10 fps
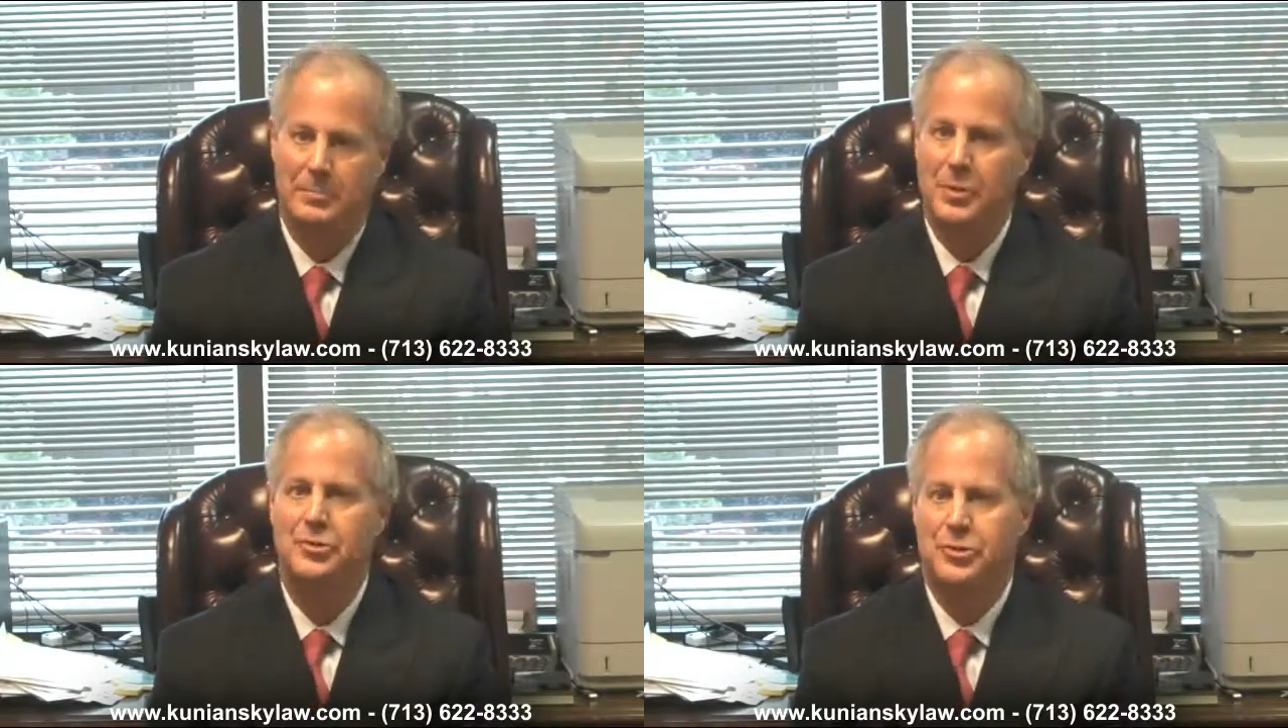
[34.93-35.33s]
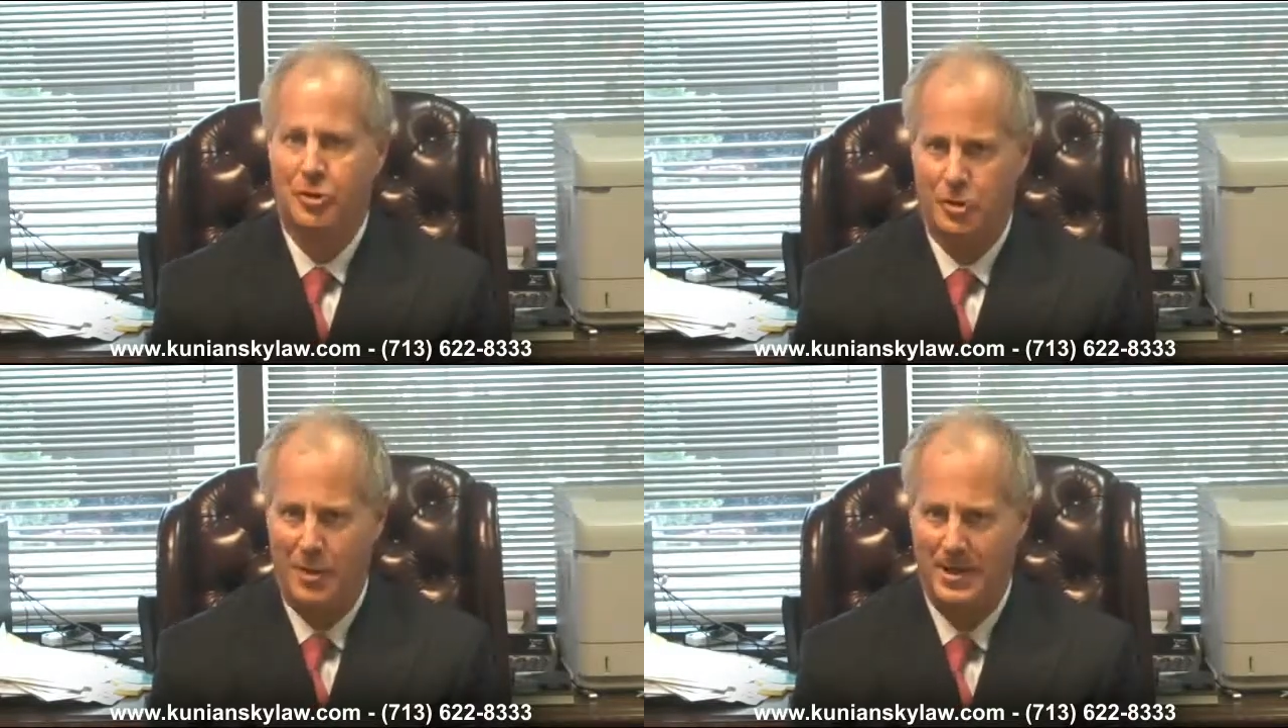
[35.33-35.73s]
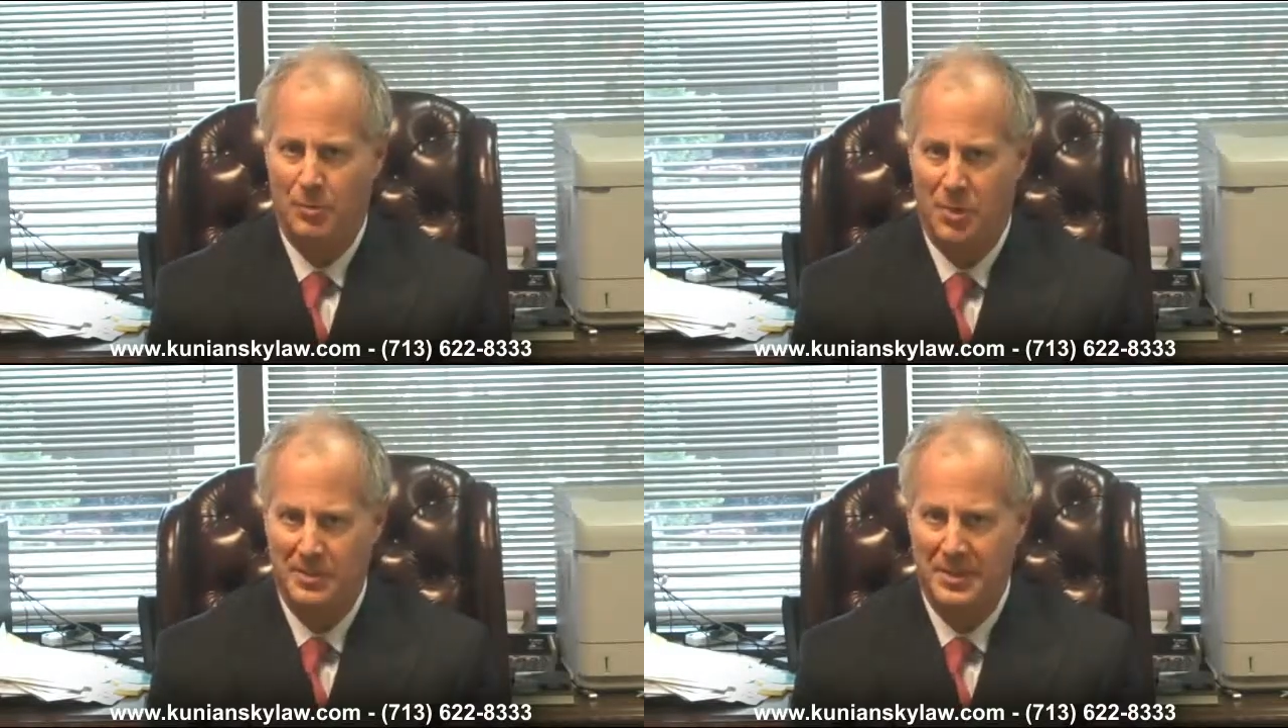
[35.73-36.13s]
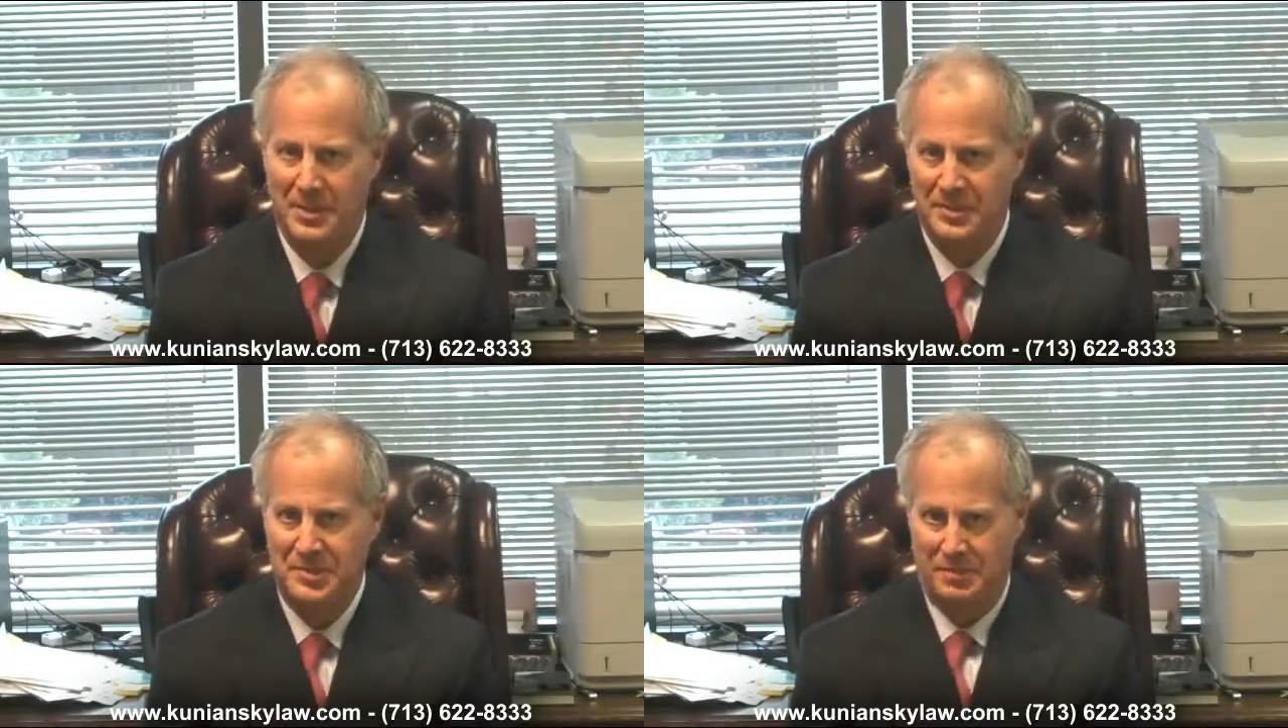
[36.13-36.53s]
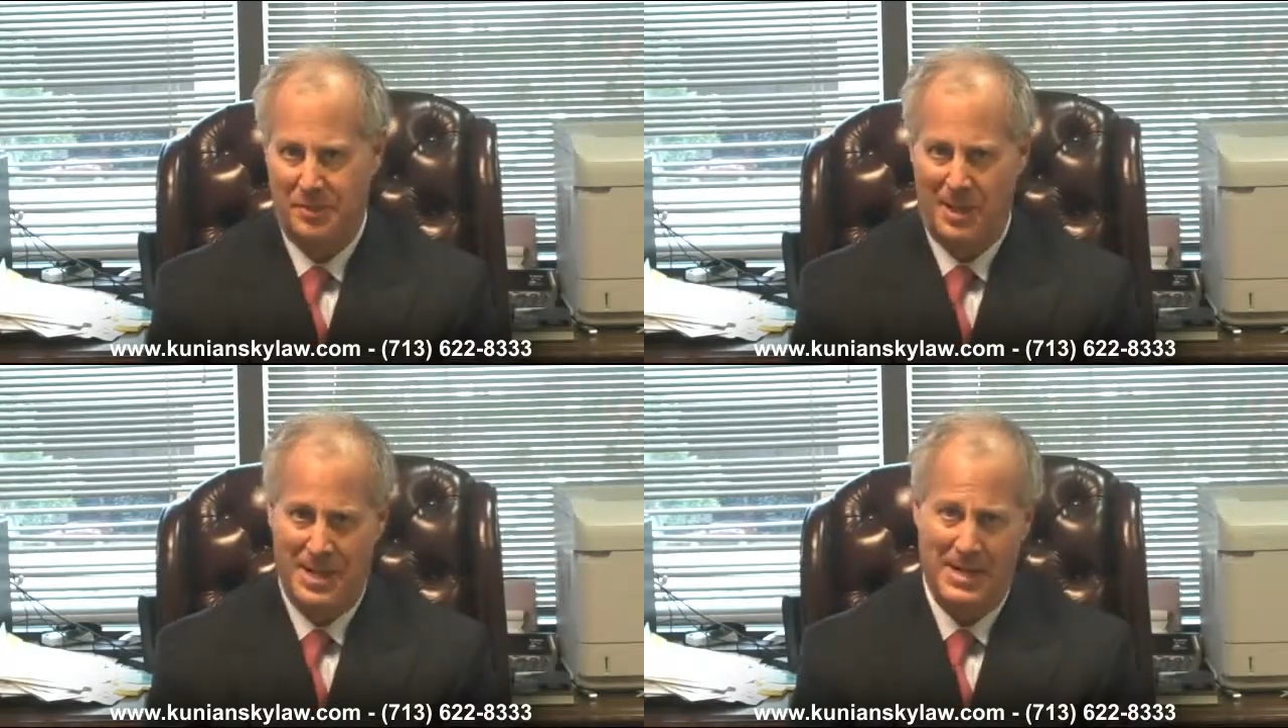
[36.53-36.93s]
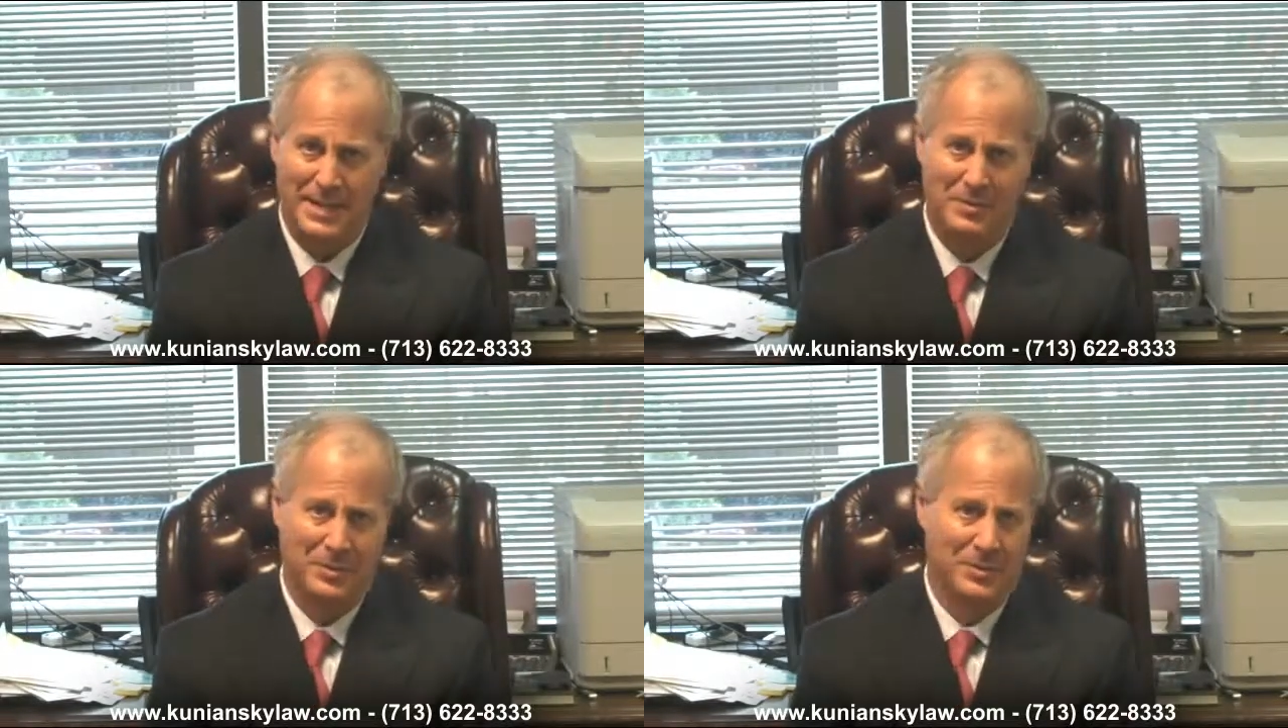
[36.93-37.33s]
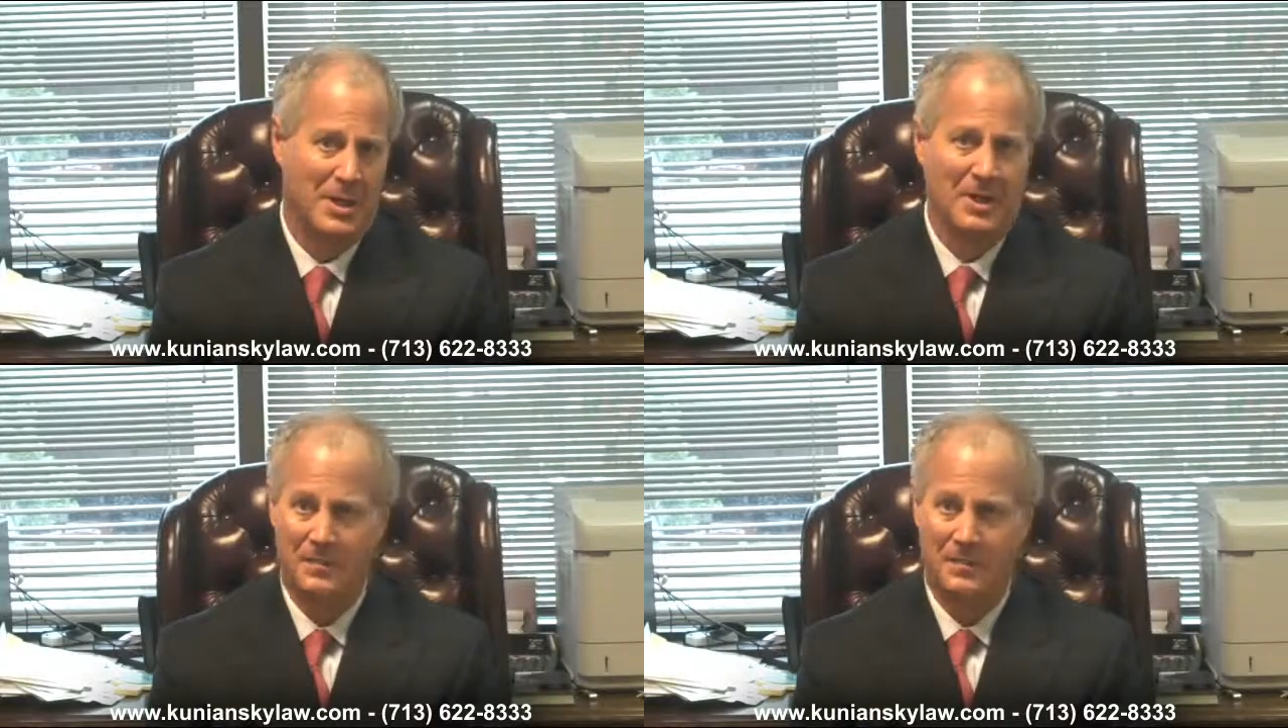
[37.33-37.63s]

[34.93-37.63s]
boost your creditworthiness, supplying them with